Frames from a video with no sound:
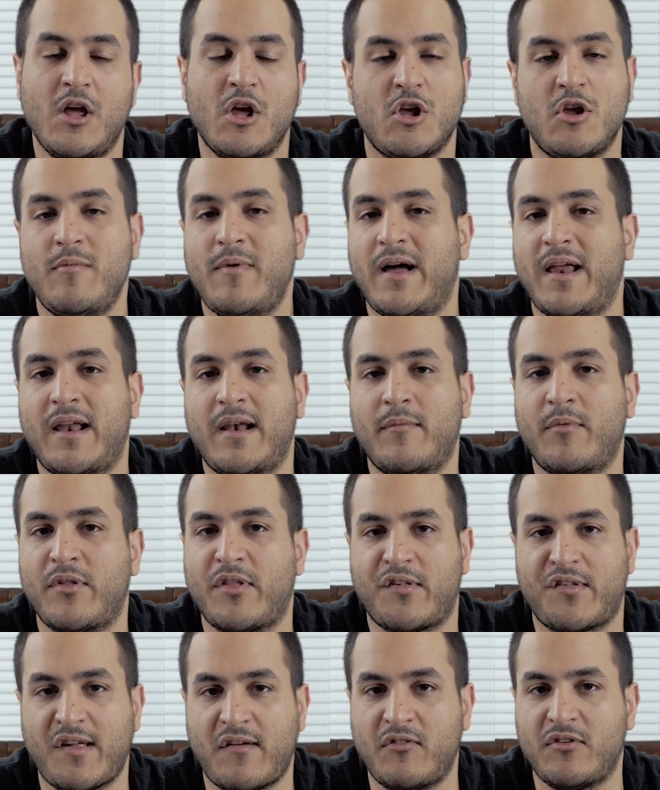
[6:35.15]
You might end up with
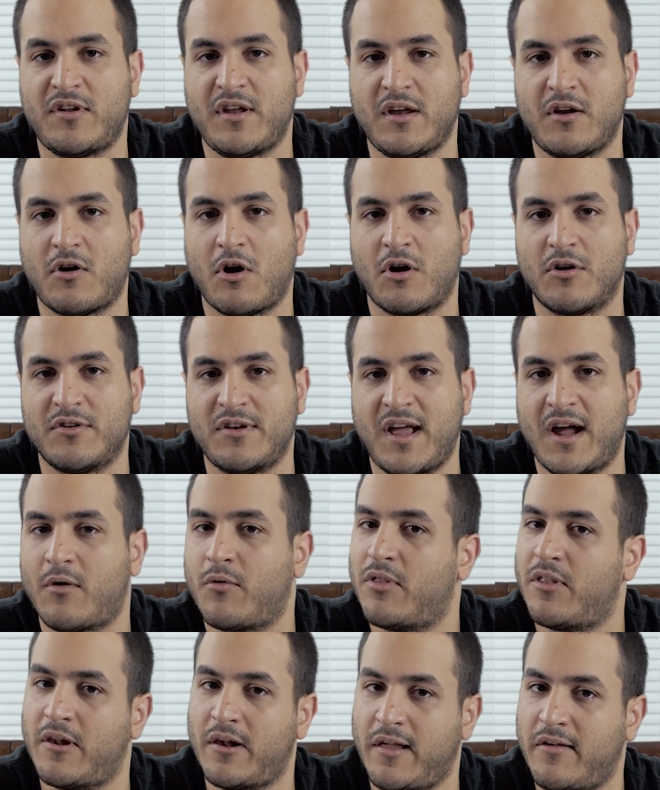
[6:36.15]
a 17-card deck
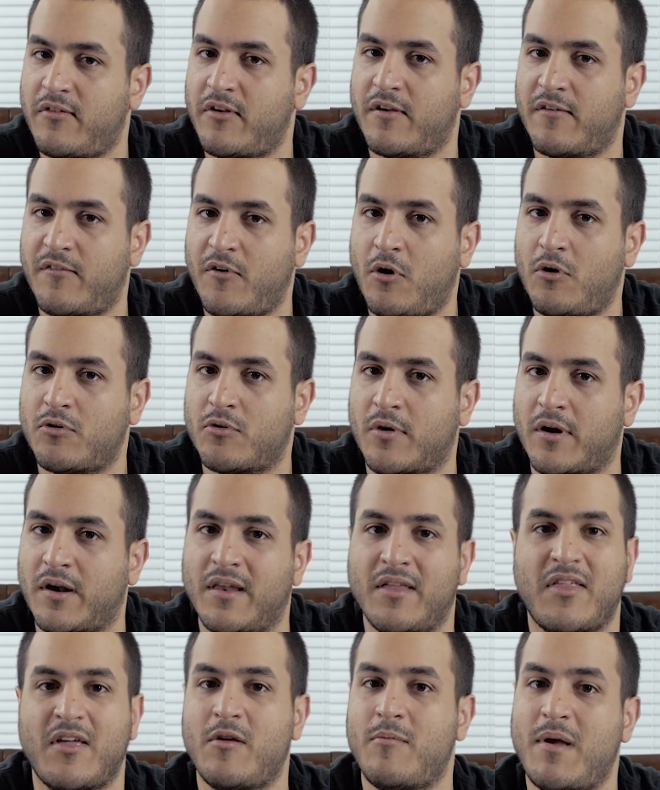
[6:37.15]
with an Olivia
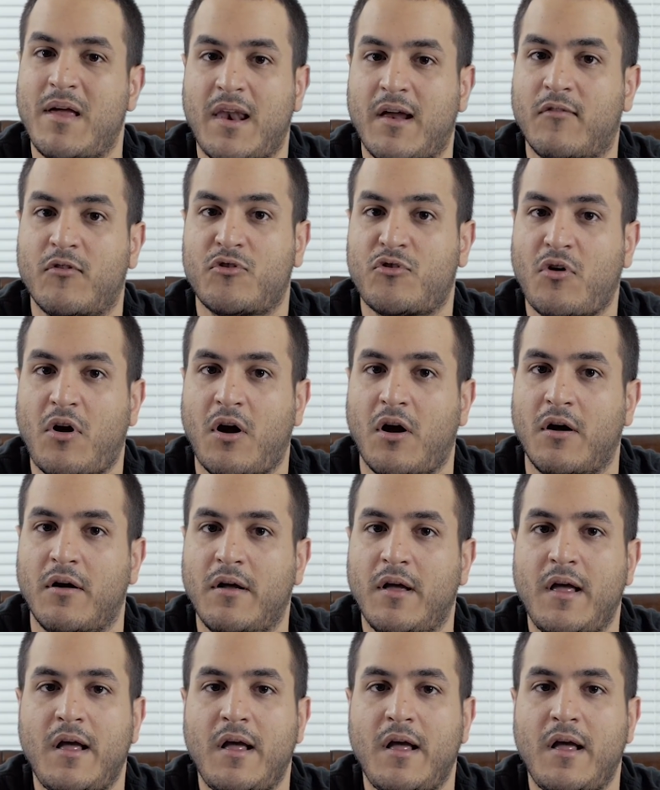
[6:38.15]
Voldrin that you may never draw.